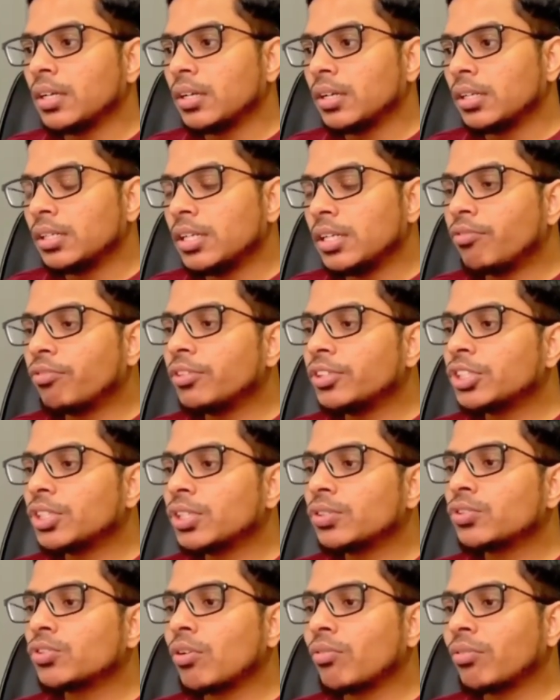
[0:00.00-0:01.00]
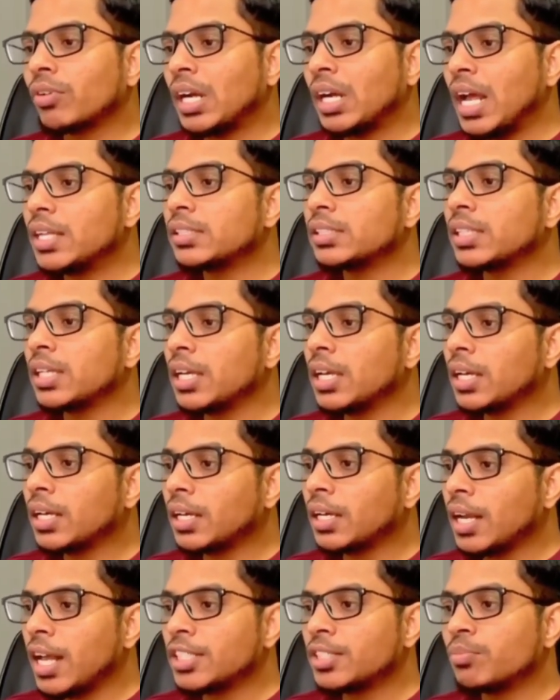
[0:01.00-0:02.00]
definitions of Class A,
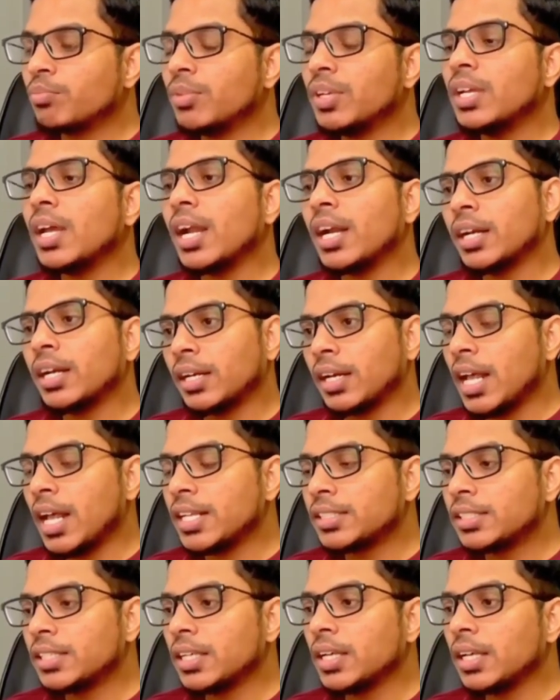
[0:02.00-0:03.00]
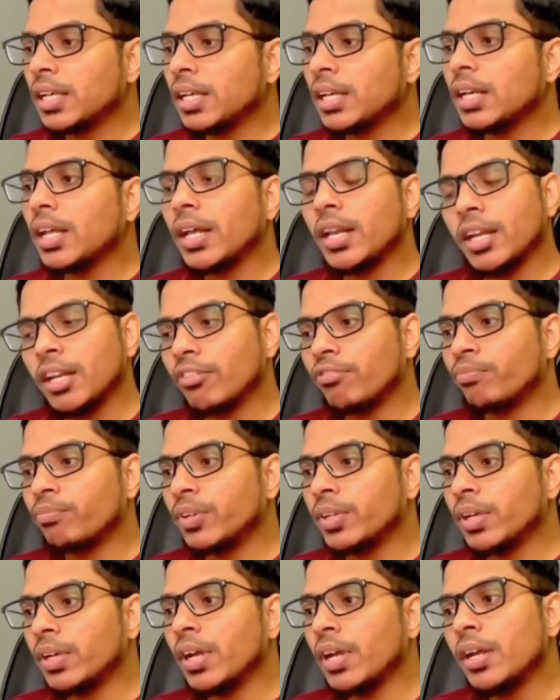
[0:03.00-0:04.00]
Class B and Class C in
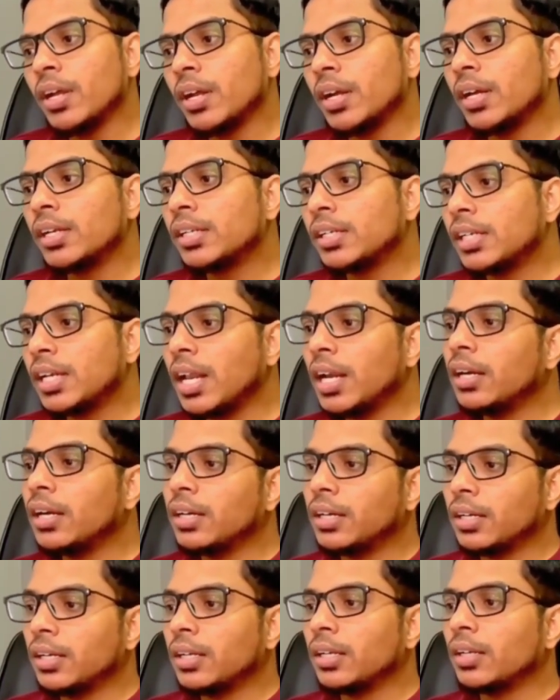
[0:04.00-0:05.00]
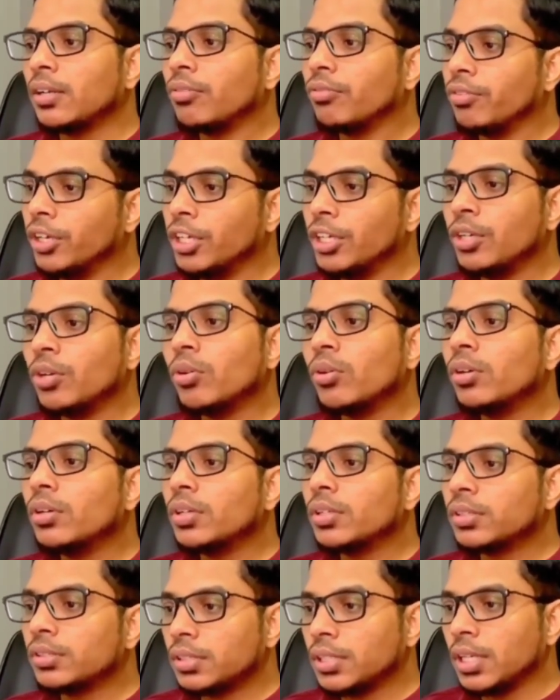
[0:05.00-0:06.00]
NFPA 10 video
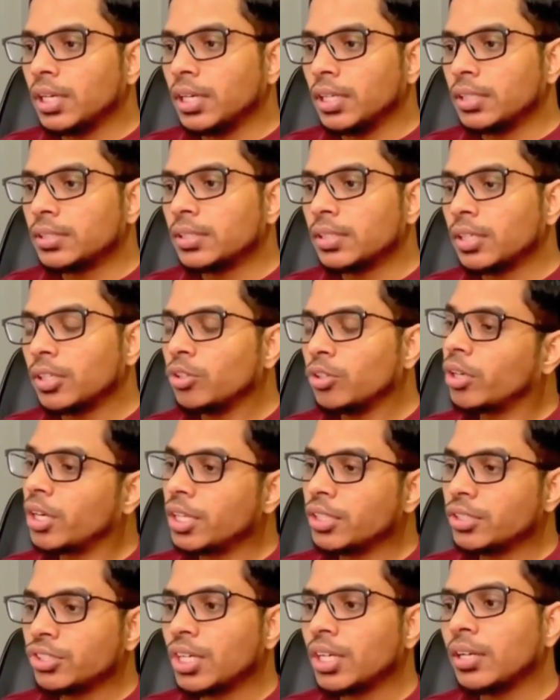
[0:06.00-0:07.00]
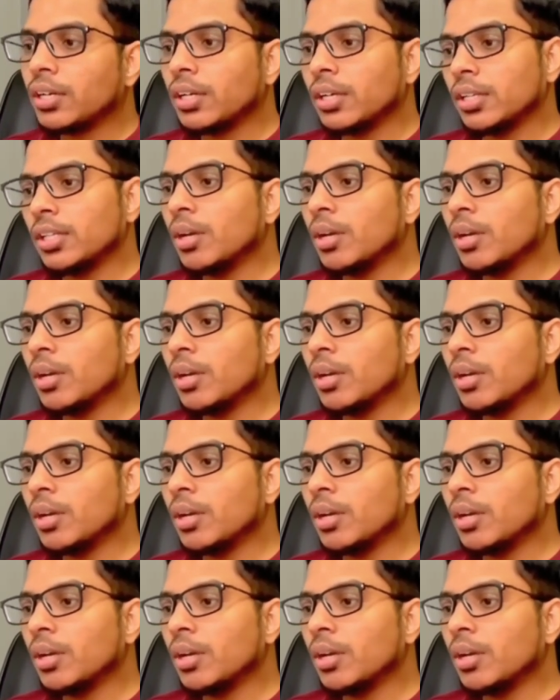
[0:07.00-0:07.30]
series. You can check the